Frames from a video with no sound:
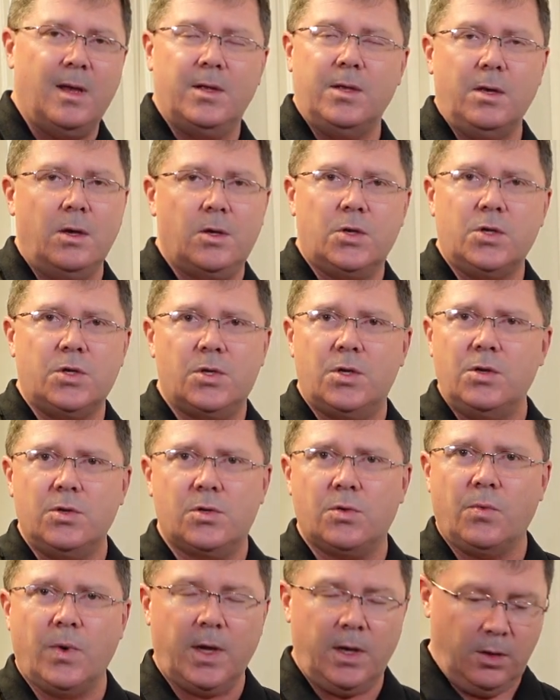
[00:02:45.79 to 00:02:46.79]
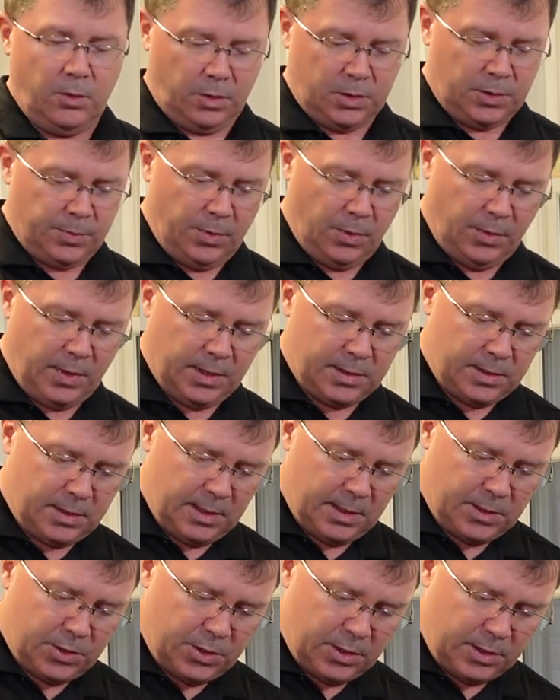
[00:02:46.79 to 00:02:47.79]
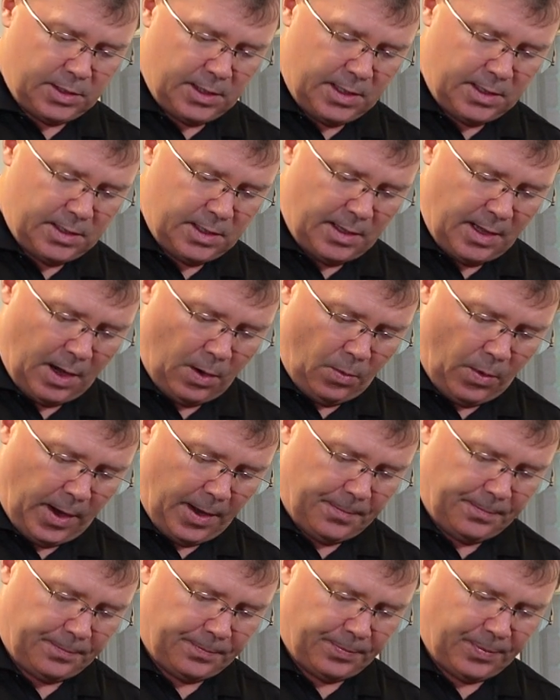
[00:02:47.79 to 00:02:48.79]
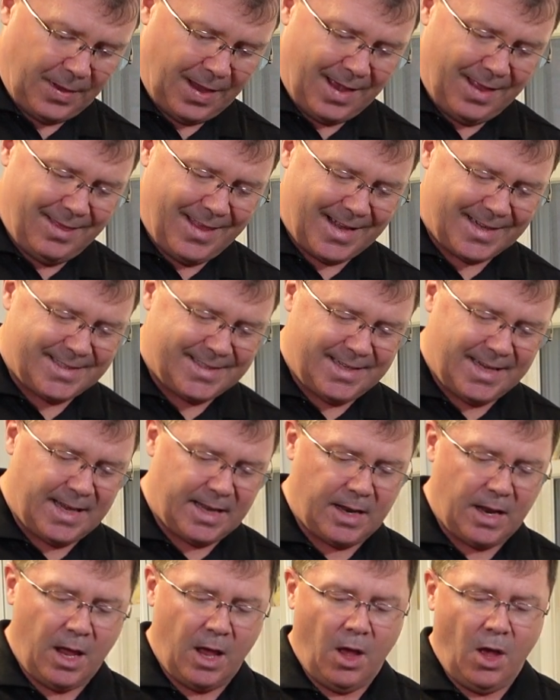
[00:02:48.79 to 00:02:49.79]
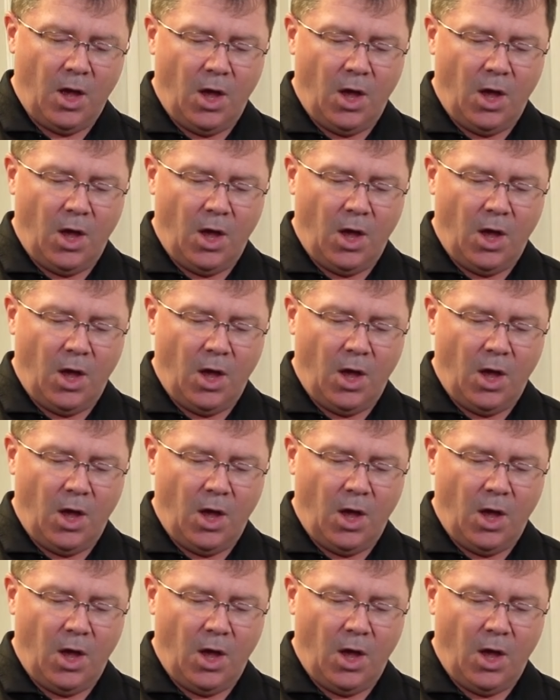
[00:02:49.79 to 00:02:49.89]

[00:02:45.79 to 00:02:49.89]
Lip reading: You could just use a regular spoon. It's just easy that way. And that's it.